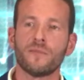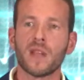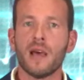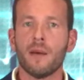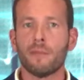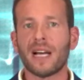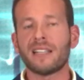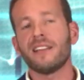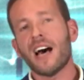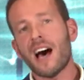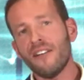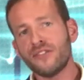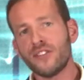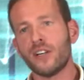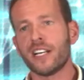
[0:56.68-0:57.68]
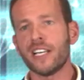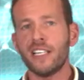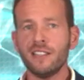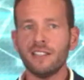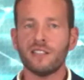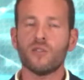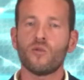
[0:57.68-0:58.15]
But after
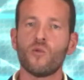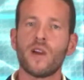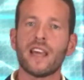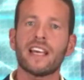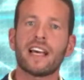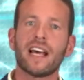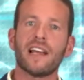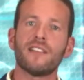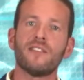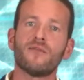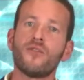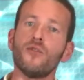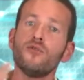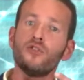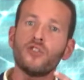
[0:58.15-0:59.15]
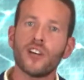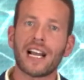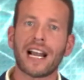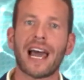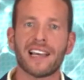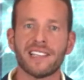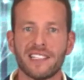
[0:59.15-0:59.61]
this, we can
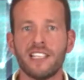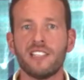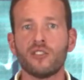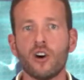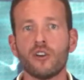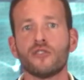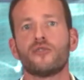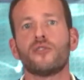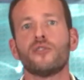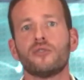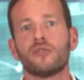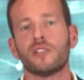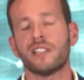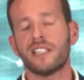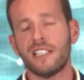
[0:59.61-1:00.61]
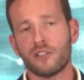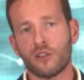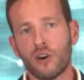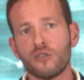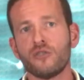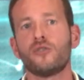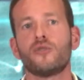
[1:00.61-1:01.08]
functionalize this
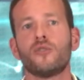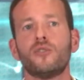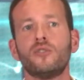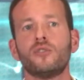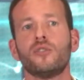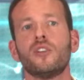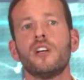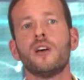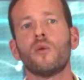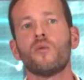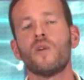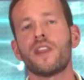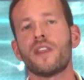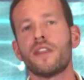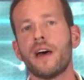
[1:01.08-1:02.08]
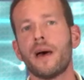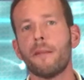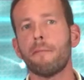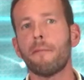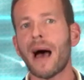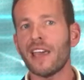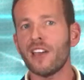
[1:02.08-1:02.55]
construct with the
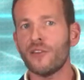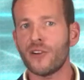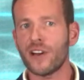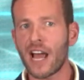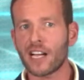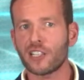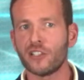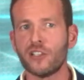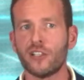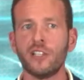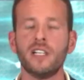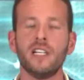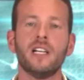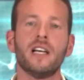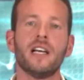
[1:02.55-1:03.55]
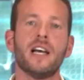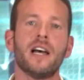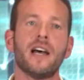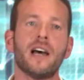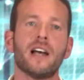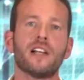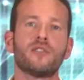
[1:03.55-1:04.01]
bioreactor
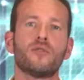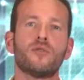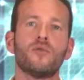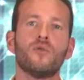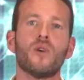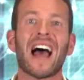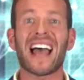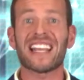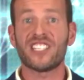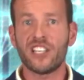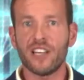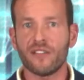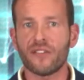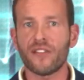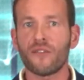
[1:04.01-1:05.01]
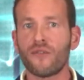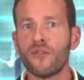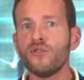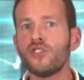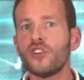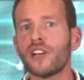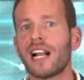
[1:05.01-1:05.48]
to achieve
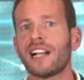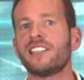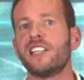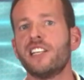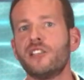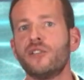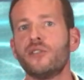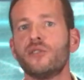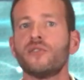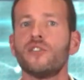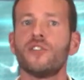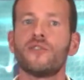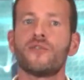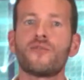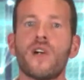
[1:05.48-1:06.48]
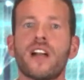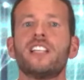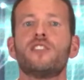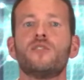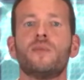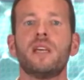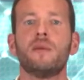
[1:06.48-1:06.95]
functional tissues ready to
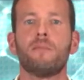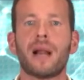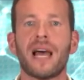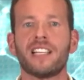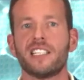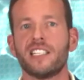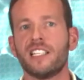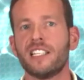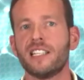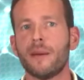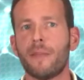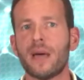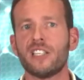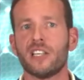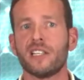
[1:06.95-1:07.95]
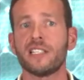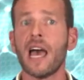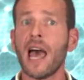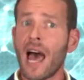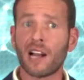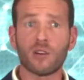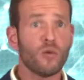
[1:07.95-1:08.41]
be implanted in the patient.
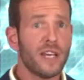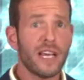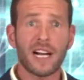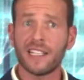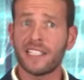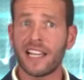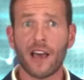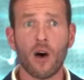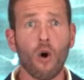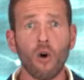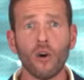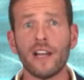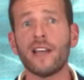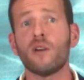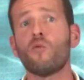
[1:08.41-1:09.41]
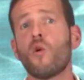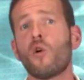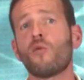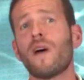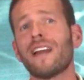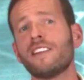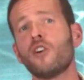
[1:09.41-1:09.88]
And we are the only
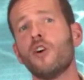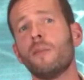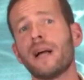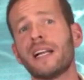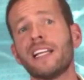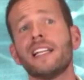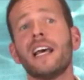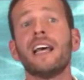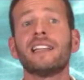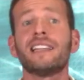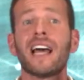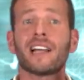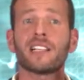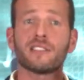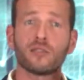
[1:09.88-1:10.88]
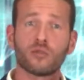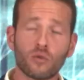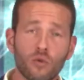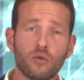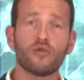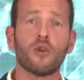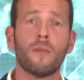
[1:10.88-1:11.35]
worldwide company that
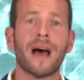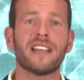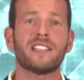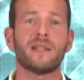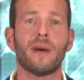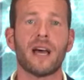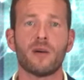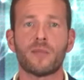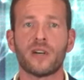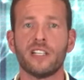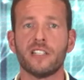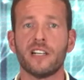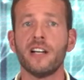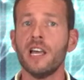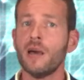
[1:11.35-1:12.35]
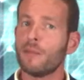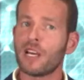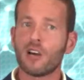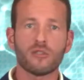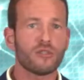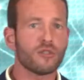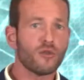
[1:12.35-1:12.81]
customized the bioprinter
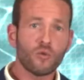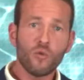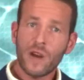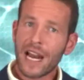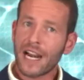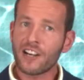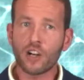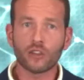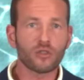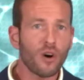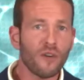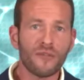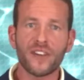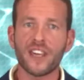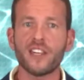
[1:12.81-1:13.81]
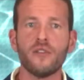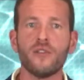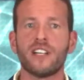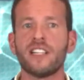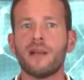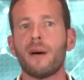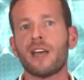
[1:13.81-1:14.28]
because we are not configuring
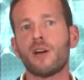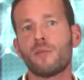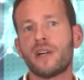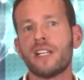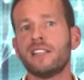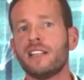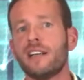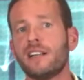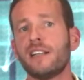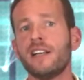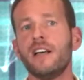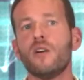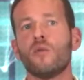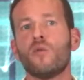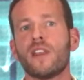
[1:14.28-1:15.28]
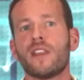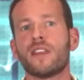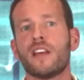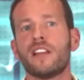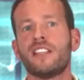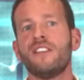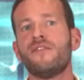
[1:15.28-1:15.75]
the bioprinter with
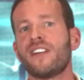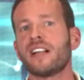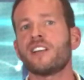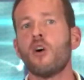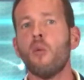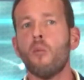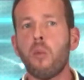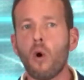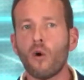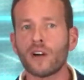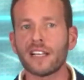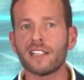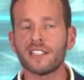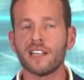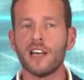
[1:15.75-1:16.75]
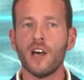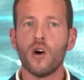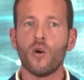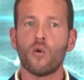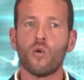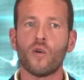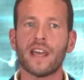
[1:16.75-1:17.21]
different components.
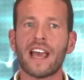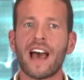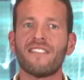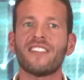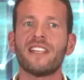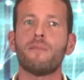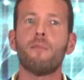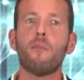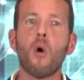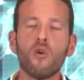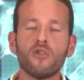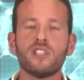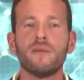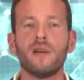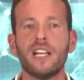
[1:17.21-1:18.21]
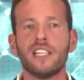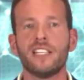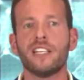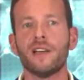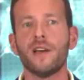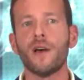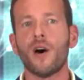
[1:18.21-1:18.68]
We have the possibility
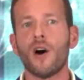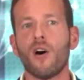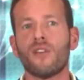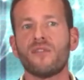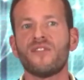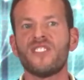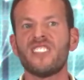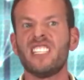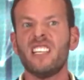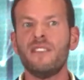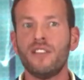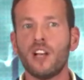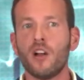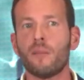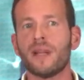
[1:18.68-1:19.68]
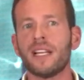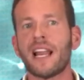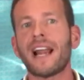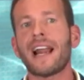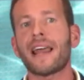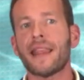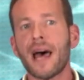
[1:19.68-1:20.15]
of developing and
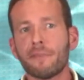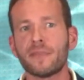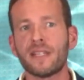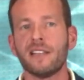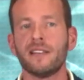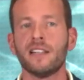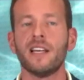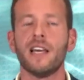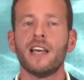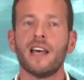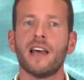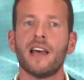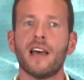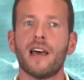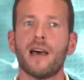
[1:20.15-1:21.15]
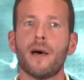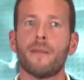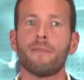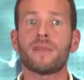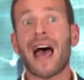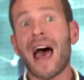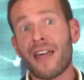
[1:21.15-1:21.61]
adapting ad
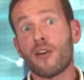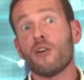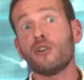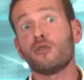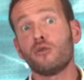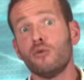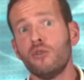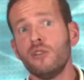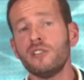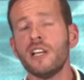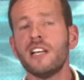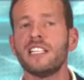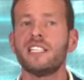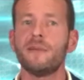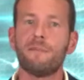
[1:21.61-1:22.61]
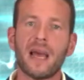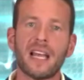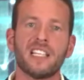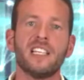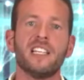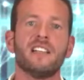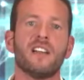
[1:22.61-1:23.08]
hoc tools
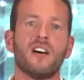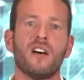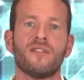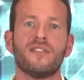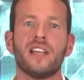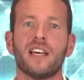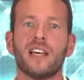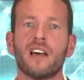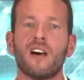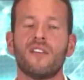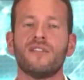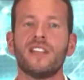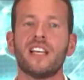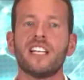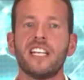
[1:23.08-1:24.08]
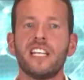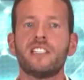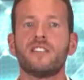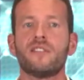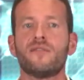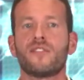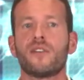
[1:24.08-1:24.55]
depending of the needs
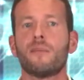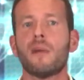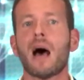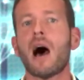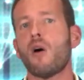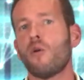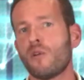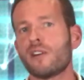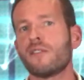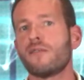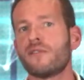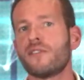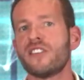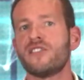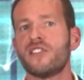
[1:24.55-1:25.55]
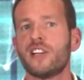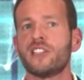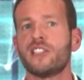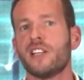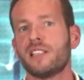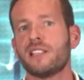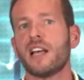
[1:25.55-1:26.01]
from our
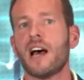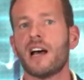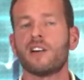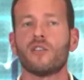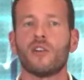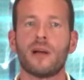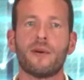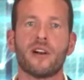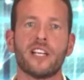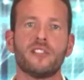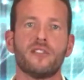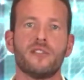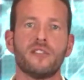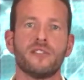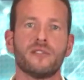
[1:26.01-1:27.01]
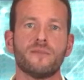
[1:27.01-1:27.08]
researchers and collaborators.